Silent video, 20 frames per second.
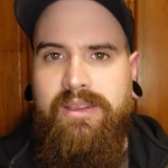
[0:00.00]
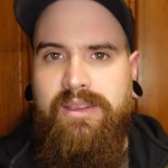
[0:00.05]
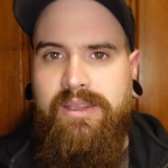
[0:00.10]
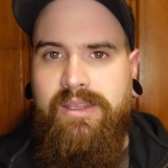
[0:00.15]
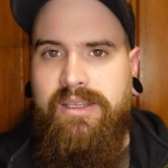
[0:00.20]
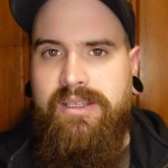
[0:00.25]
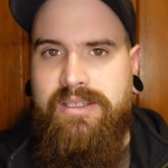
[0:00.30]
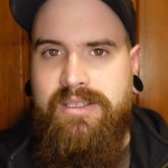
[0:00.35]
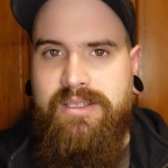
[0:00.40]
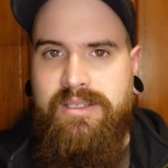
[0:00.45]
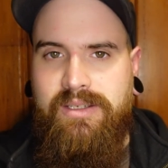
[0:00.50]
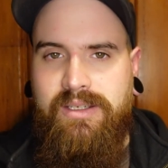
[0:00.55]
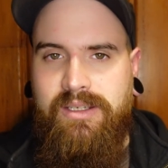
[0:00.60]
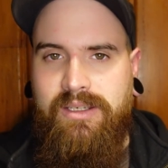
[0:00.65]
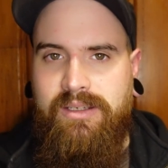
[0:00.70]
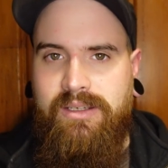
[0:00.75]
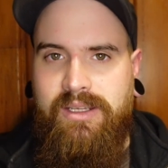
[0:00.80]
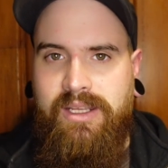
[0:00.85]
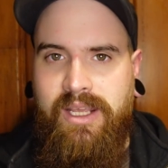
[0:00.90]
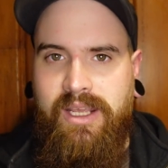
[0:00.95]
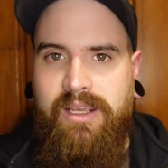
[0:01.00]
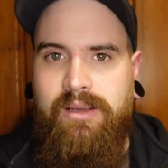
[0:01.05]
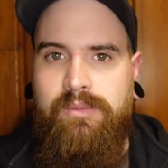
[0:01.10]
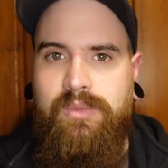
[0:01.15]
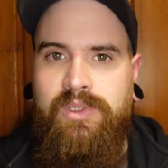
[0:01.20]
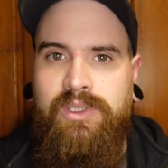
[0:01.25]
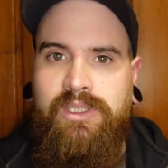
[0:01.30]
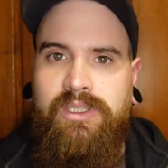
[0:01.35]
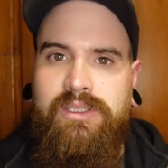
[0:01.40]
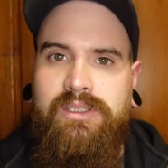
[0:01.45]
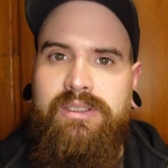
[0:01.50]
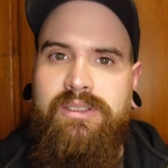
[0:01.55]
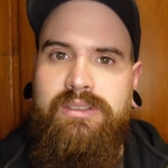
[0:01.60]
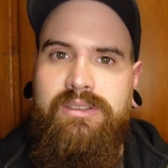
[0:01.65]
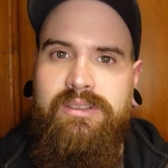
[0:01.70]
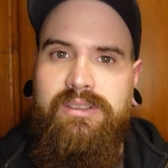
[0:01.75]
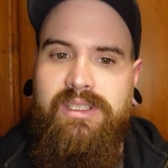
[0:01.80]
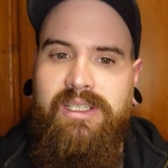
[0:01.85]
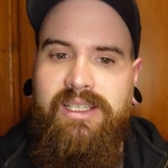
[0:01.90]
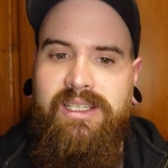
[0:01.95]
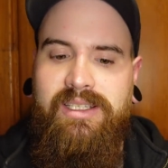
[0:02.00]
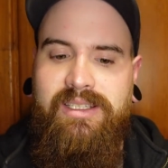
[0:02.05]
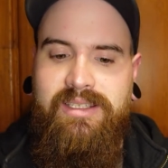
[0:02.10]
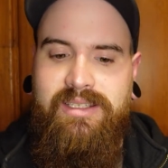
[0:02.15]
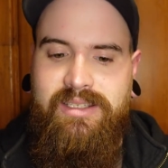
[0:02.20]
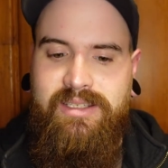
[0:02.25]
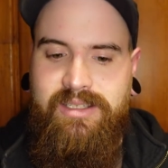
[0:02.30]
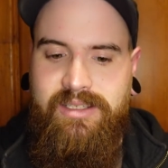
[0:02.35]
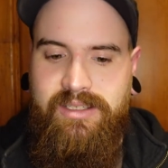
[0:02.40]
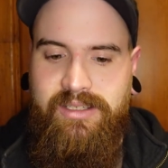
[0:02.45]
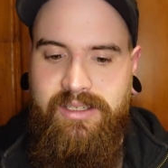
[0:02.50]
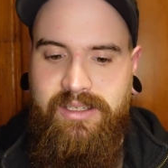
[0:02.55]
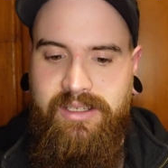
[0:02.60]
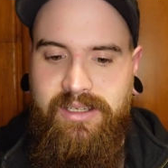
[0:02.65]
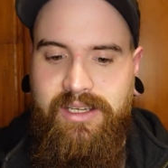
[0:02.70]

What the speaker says: This camera is